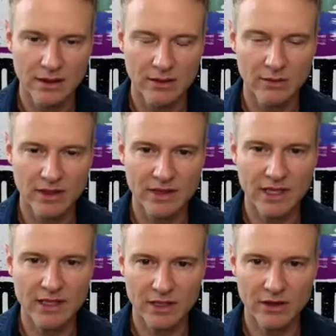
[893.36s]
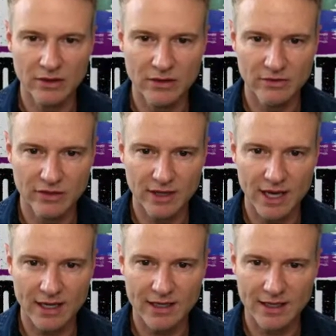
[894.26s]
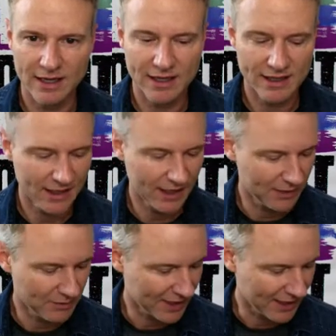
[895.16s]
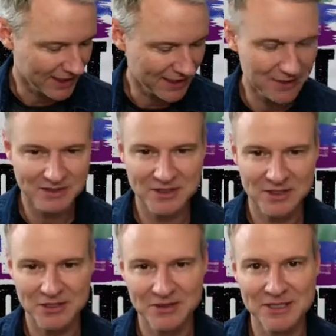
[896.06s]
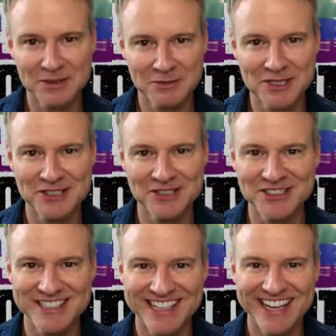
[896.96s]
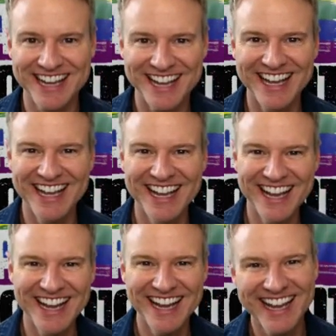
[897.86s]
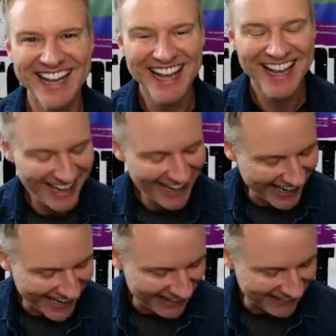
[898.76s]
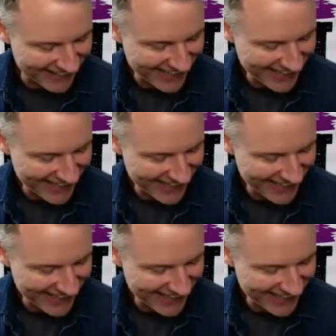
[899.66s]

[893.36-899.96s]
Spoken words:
Well, thank you for that. And I'm like gonna start doing some research today. um,